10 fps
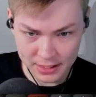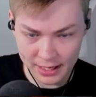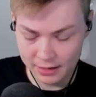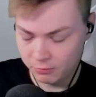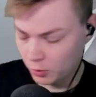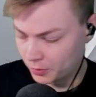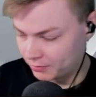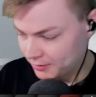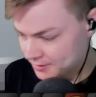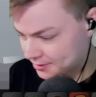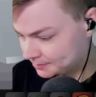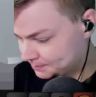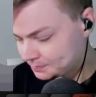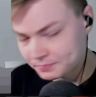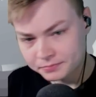and for Reavers.
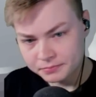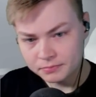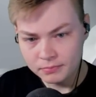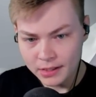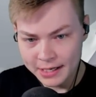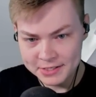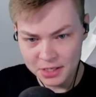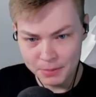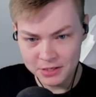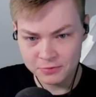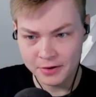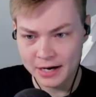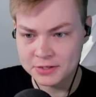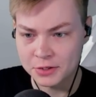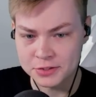ACB is for
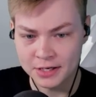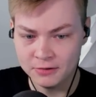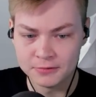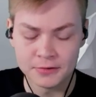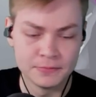Nex herself.